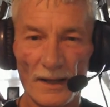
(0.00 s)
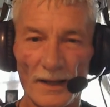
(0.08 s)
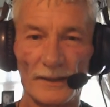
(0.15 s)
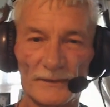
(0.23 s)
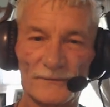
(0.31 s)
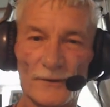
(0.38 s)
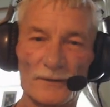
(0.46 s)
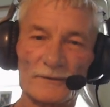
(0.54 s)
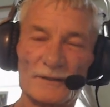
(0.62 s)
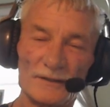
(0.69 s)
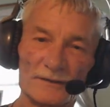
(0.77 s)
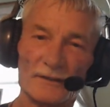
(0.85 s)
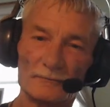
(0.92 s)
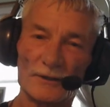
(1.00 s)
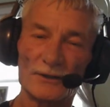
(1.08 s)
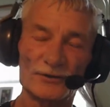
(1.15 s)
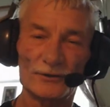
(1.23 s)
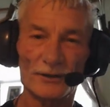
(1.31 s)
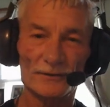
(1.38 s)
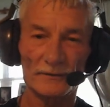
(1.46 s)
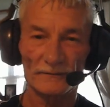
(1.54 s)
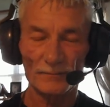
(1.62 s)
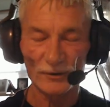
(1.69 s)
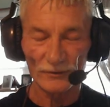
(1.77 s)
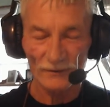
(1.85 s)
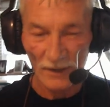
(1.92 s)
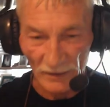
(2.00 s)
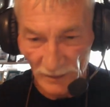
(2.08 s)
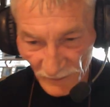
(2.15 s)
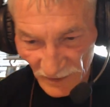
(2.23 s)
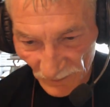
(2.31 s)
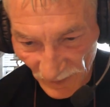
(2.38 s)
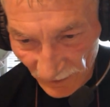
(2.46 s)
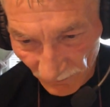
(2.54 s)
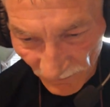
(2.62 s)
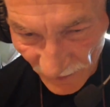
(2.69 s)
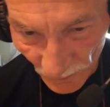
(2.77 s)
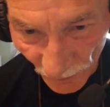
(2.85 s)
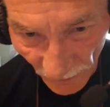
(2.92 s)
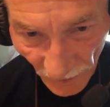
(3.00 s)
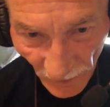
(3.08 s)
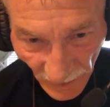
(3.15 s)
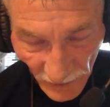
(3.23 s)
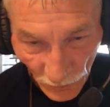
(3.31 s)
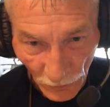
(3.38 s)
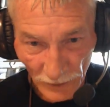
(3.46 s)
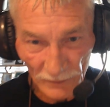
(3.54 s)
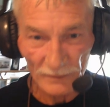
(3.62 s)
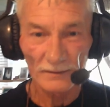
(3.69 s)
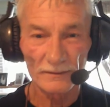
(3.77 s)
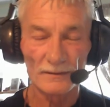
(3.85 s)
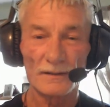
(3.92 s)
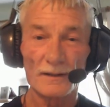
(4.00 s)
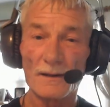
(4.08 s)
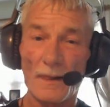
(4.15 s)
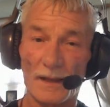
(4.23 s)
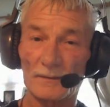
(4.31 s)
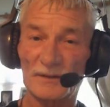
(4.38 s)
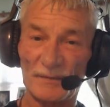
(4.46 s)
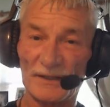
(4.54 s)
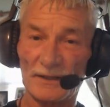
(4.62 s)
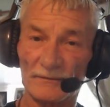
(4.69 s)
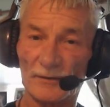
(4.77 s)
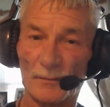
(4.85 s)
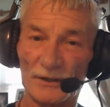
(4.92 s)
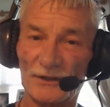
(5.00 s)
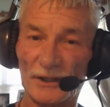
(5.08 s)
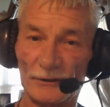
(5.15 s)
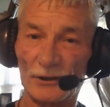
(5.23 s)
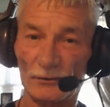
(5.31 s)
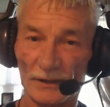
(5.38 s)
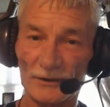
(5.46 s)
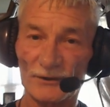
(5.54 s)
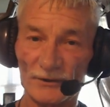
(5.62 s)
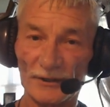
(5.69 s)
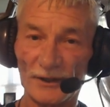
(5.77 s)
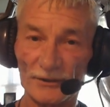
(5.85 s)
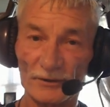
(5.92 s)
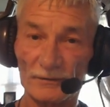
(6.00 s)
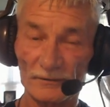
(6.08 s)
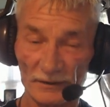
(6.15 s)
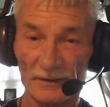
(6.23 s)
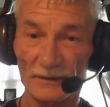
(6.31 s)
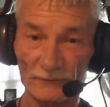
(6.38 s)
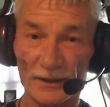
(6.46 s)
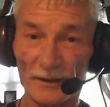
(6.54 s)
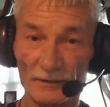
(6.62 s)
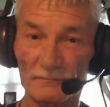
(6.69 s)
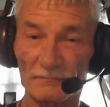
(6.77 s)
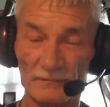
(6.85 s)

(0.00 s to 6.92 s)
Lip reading: And as far as these registration of birth documents being admissible in any court, I'm speaking from Ontario legislation because I've read it.